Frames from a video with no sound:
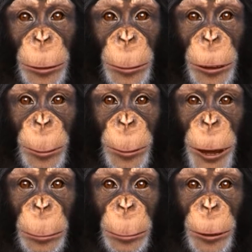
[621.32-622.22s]
three
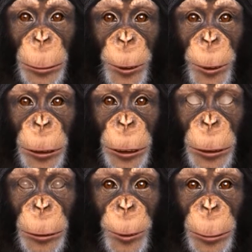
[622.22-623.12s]
times a day with
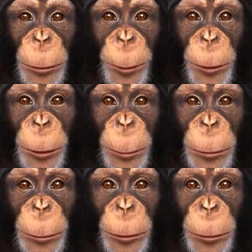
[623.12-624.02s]
some snacks here and
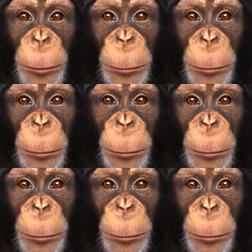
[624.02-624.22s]
there.